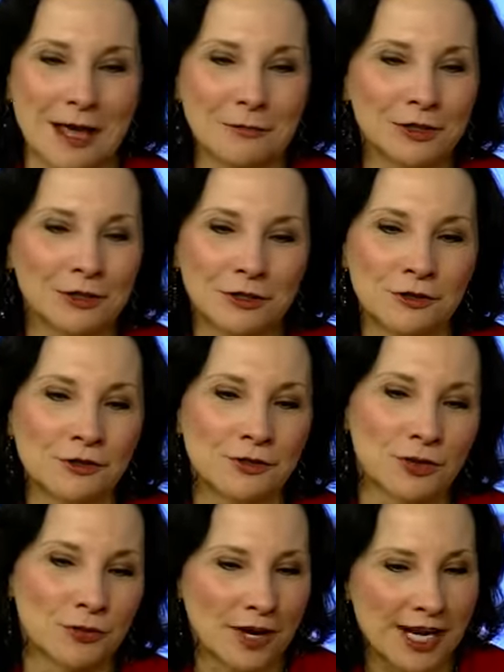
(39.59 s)
They will
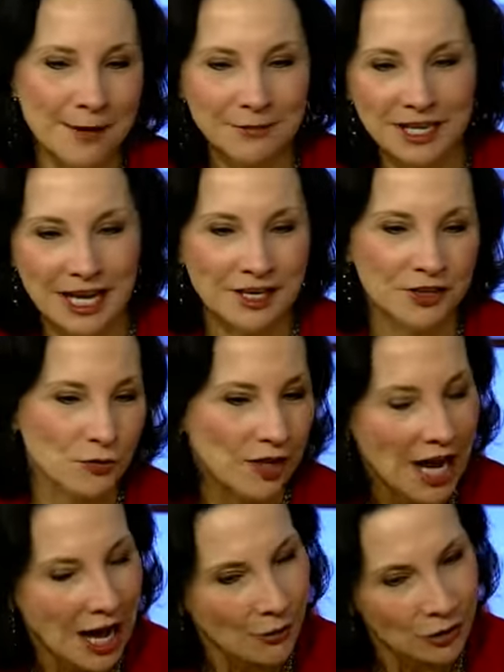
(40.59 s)
lose, with one application,
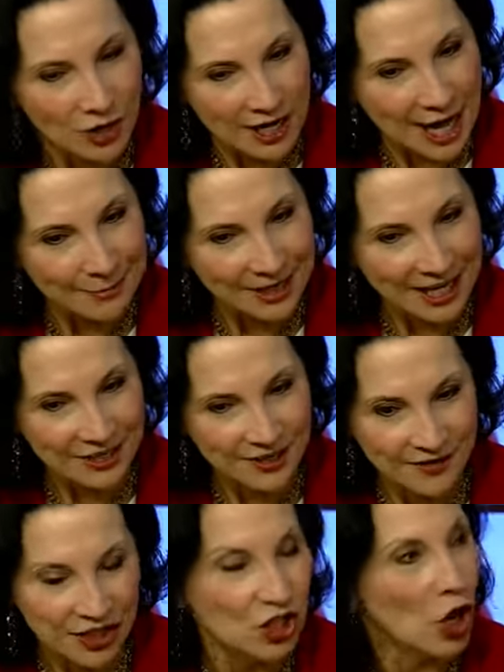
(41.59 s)
one hour long
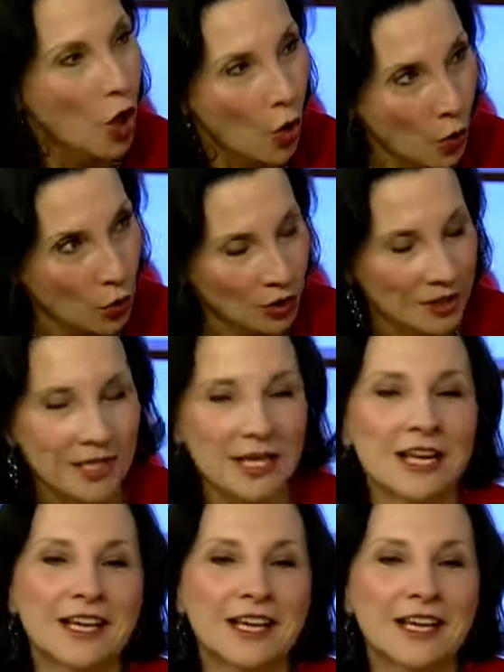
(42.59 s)
application of this cold,